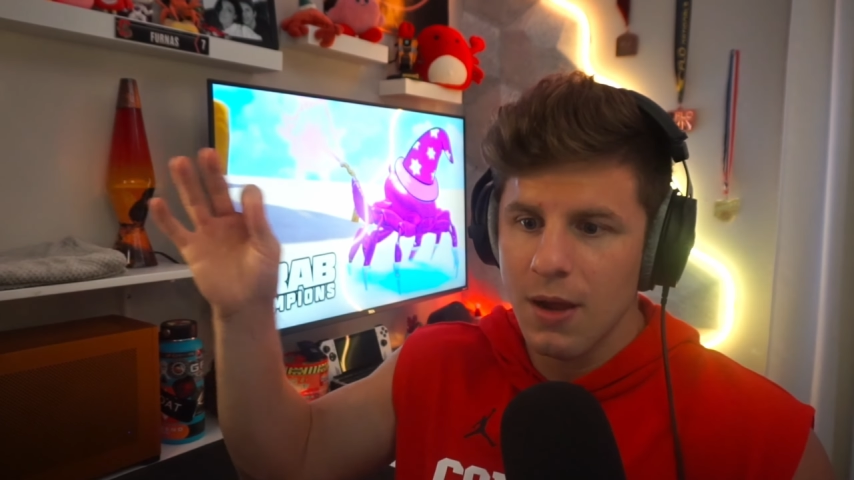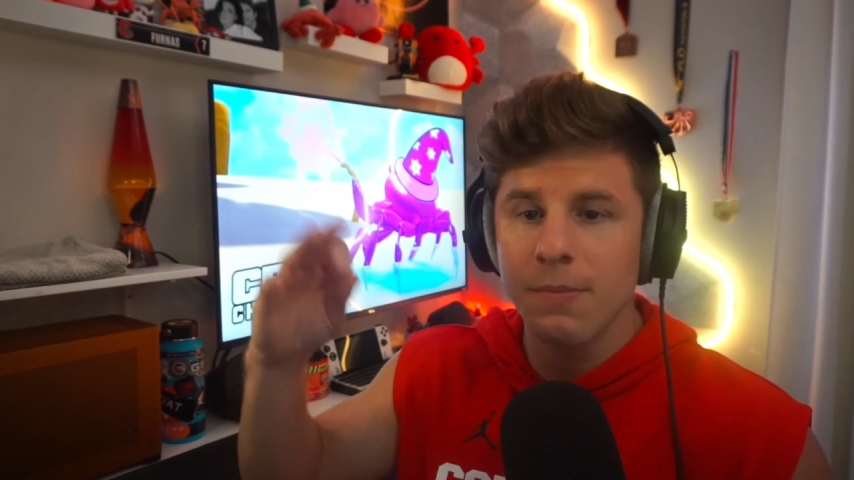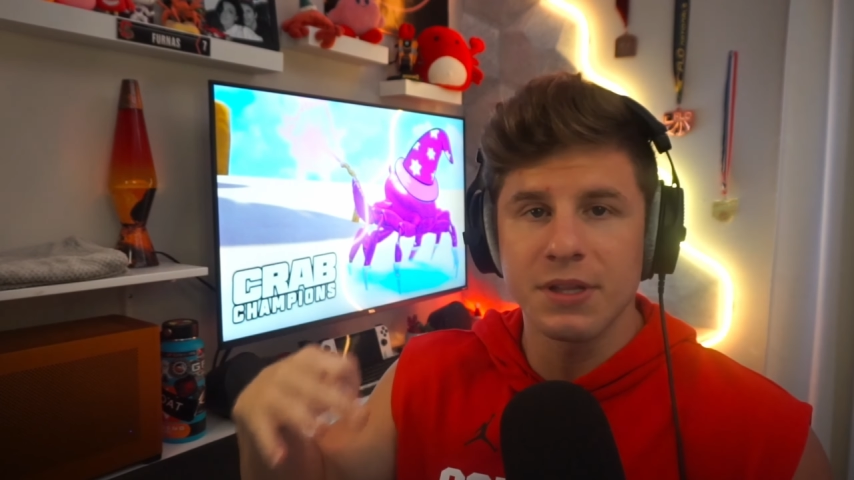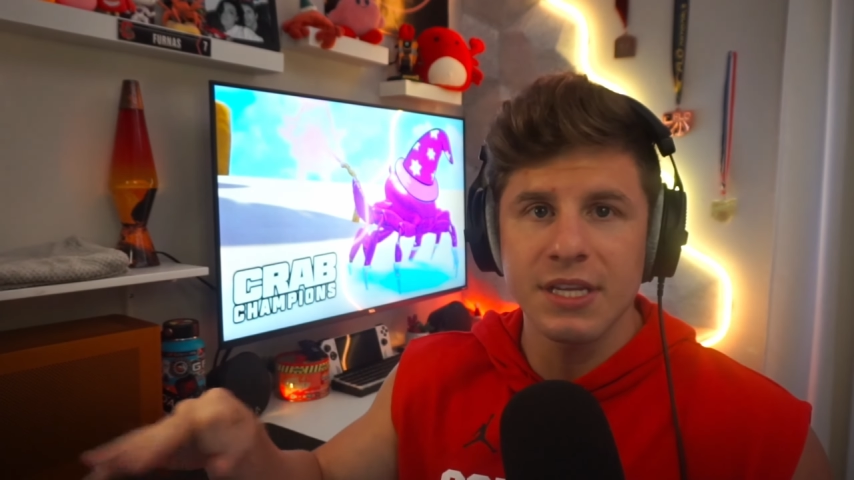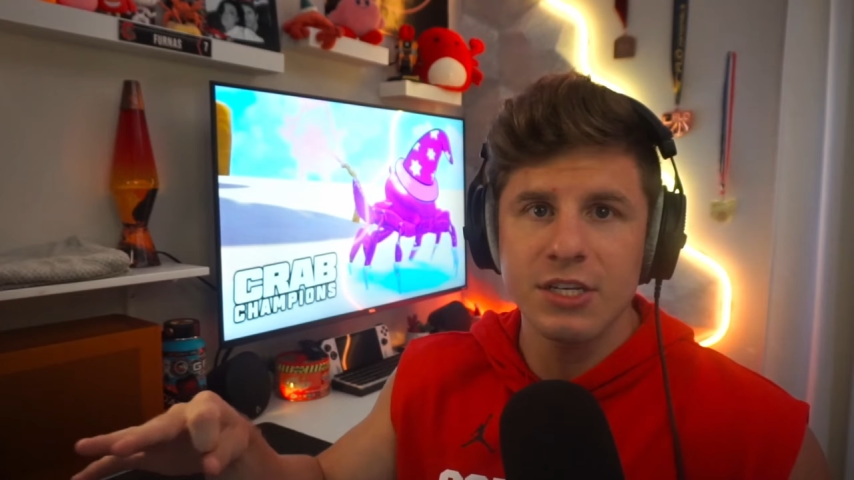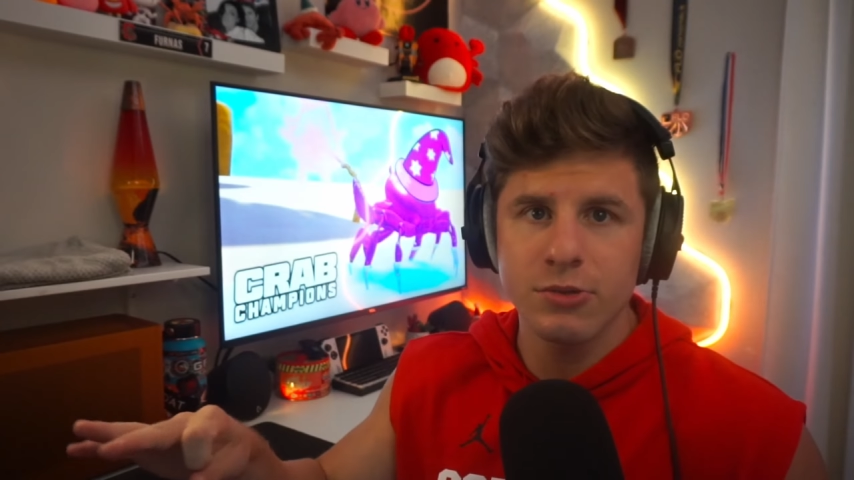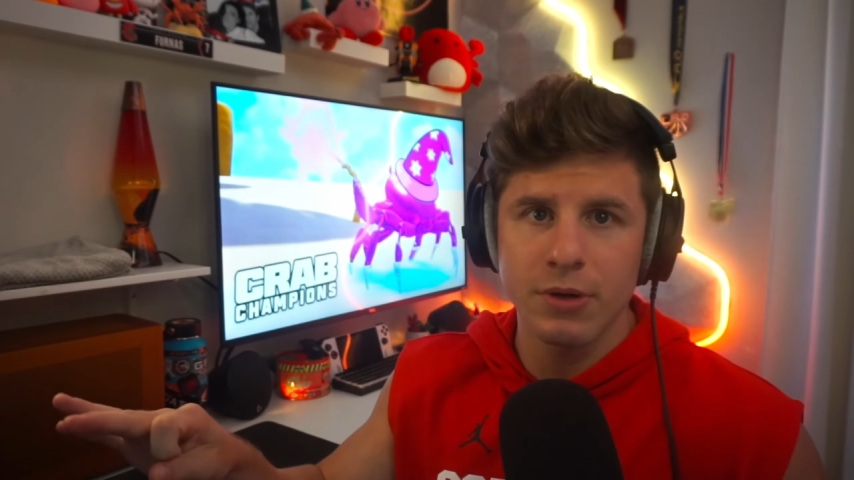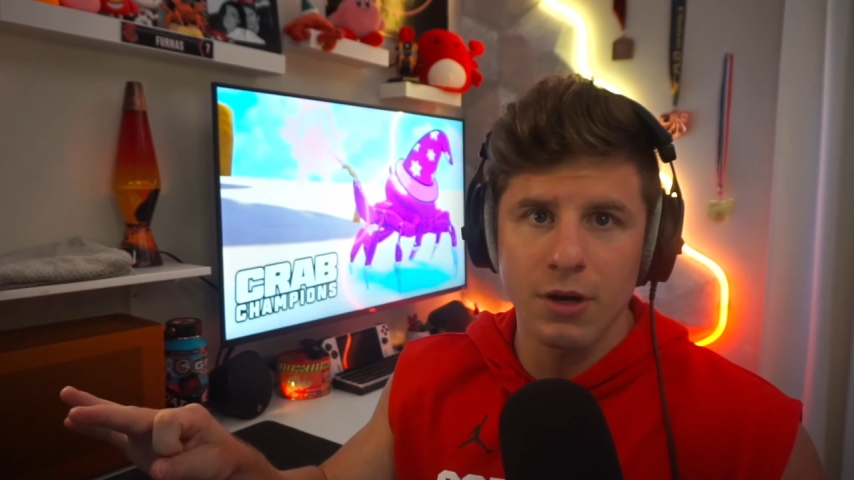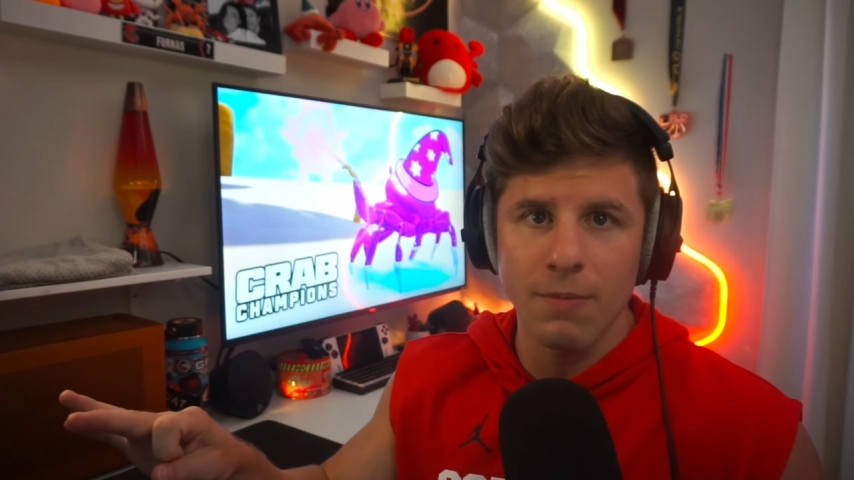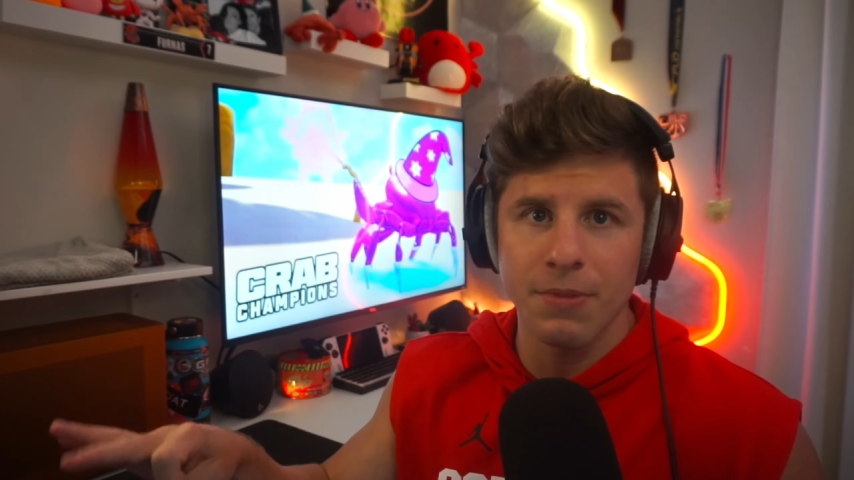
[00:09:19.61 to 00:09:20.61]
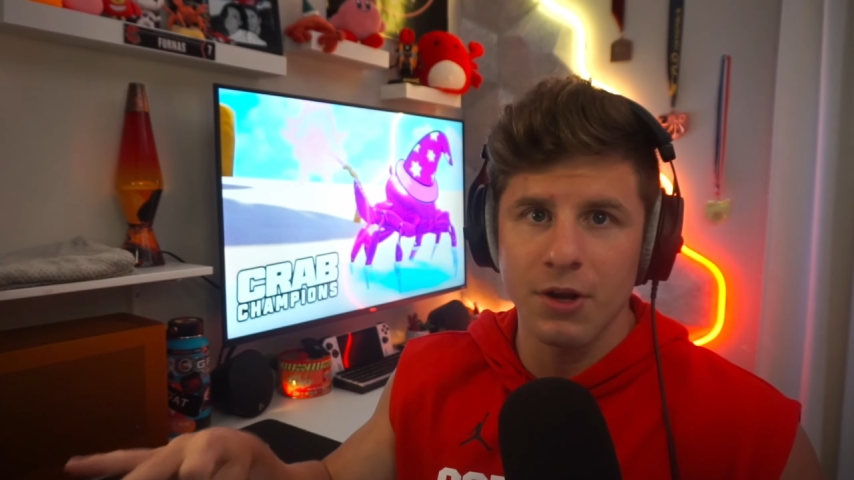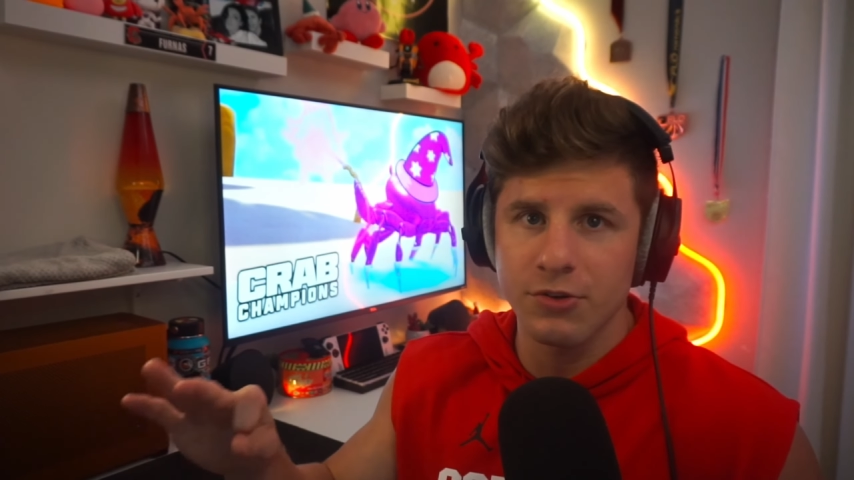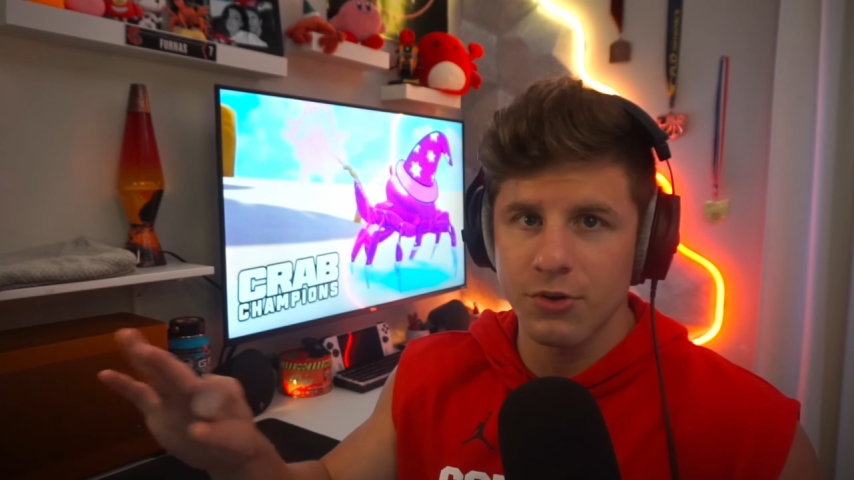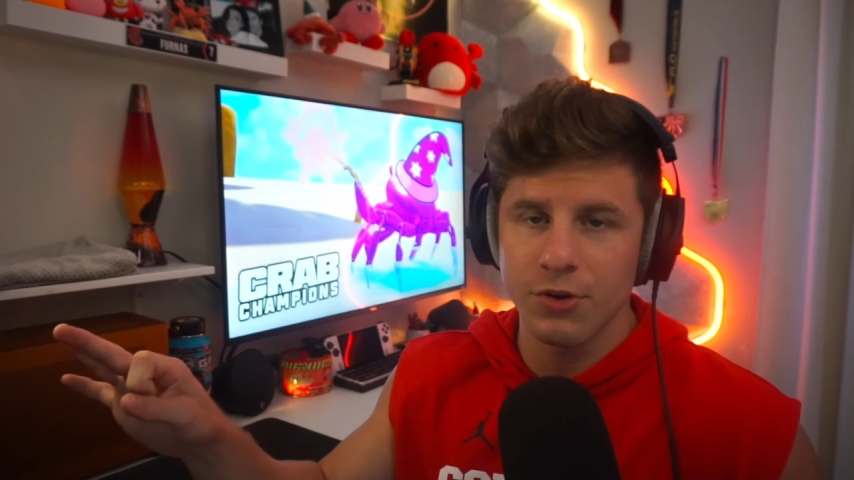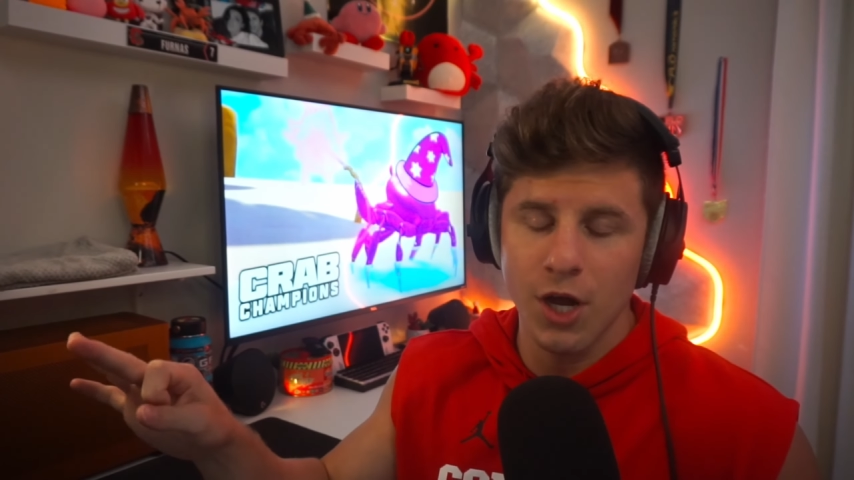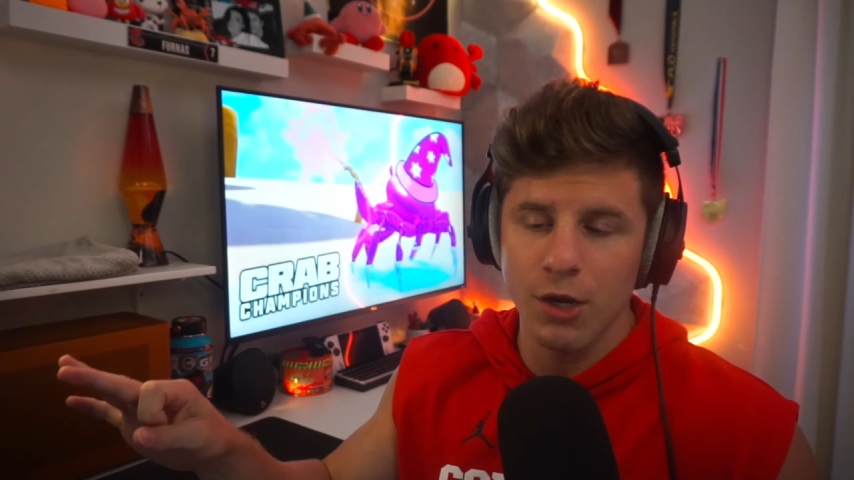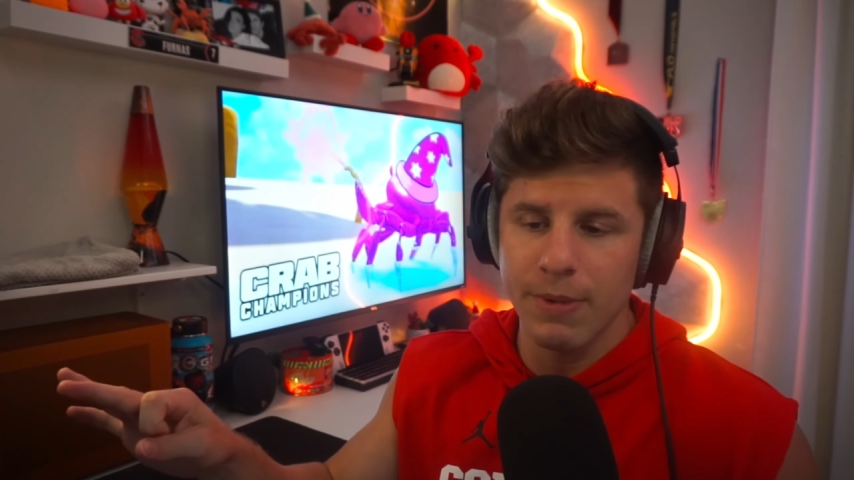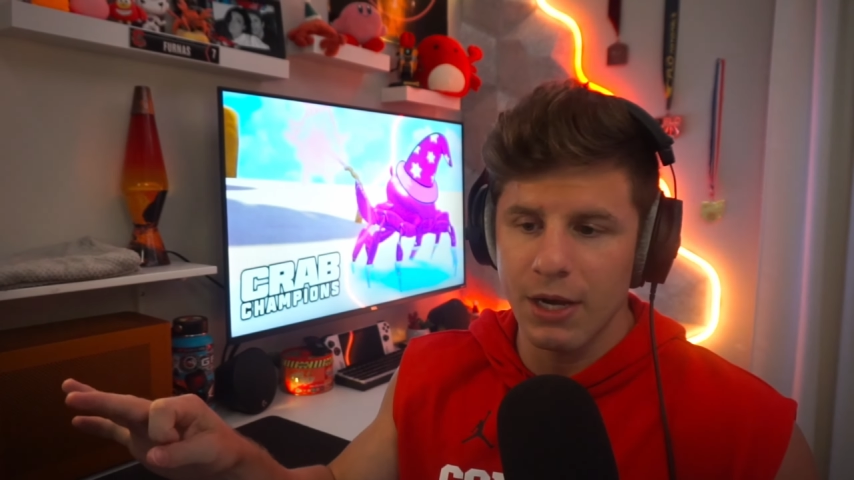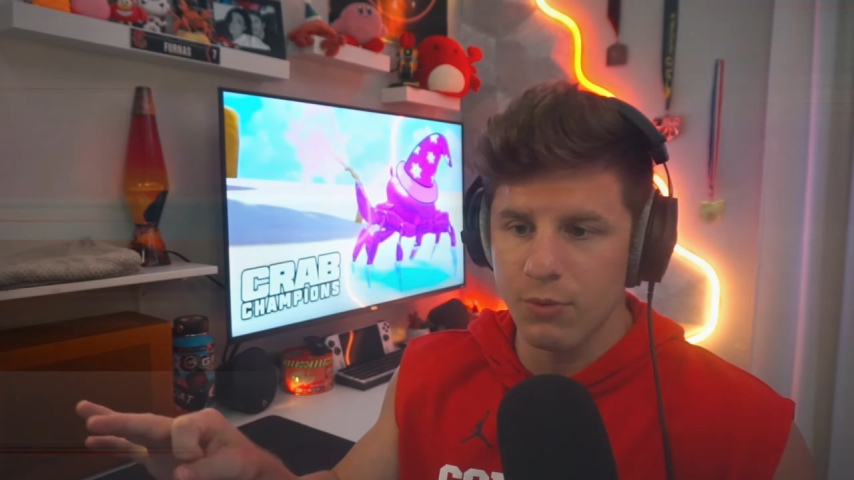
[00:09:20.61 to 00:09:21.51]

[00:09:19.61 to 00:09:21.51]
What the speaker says: but these 3 are up there turned on no matter